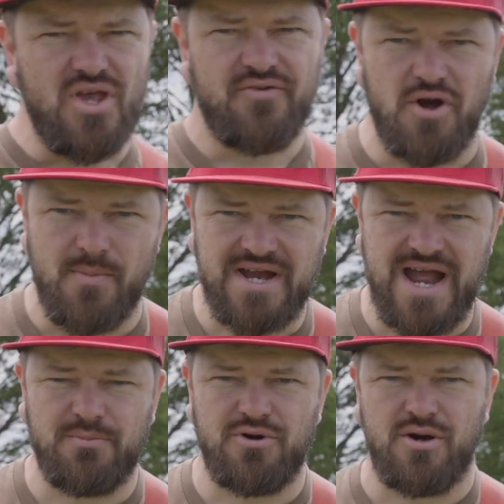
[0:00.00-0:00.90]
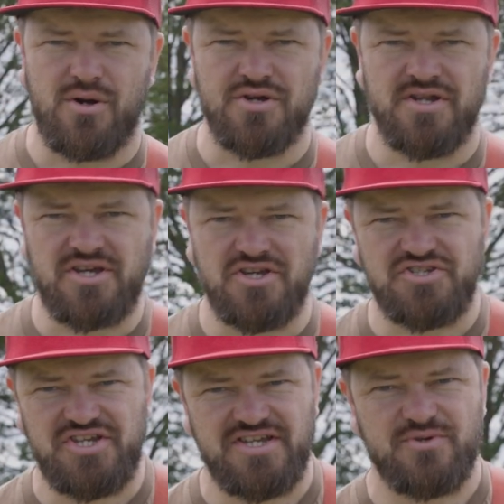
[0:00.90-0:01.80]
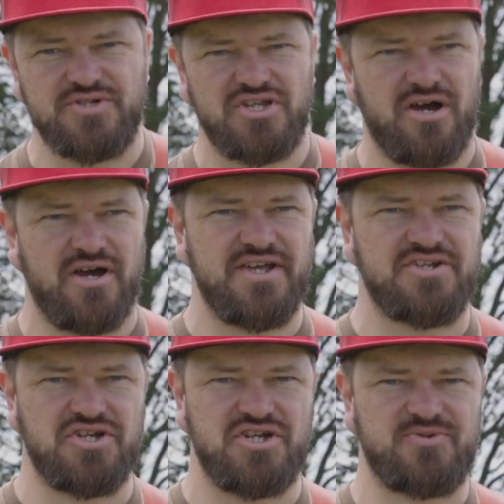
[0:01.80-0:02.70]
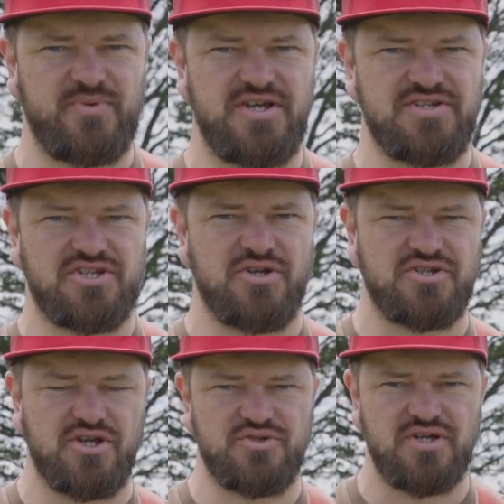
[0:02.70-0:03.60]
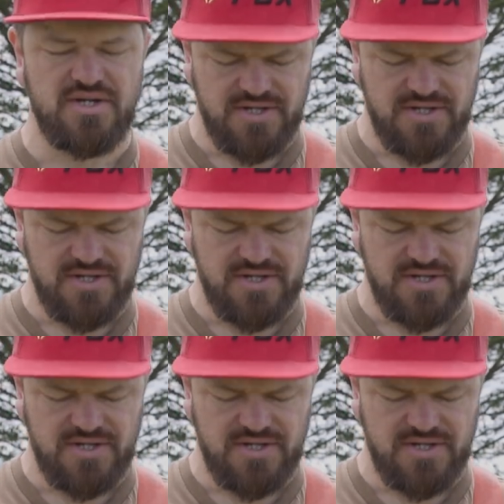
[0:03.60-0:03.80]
I've got my camera on continuous high shutter speed, so it goes